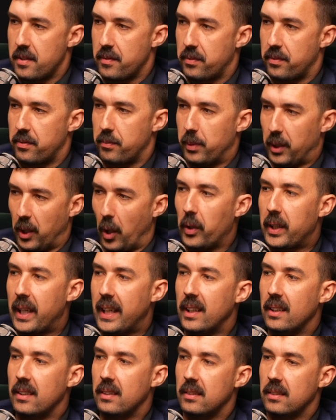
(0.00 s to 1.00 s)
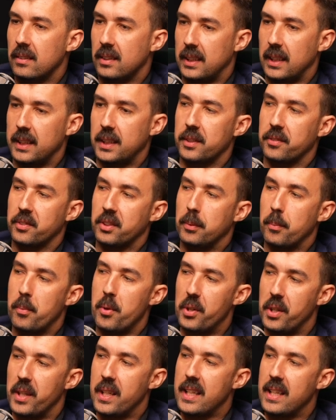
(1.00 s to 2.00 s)
of belonging, sense of
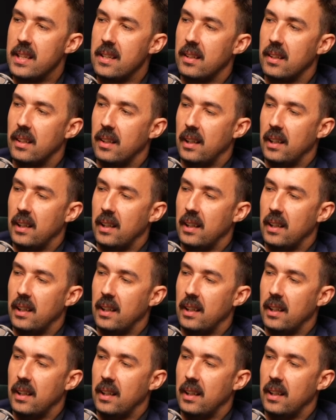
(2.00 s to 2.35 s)
community,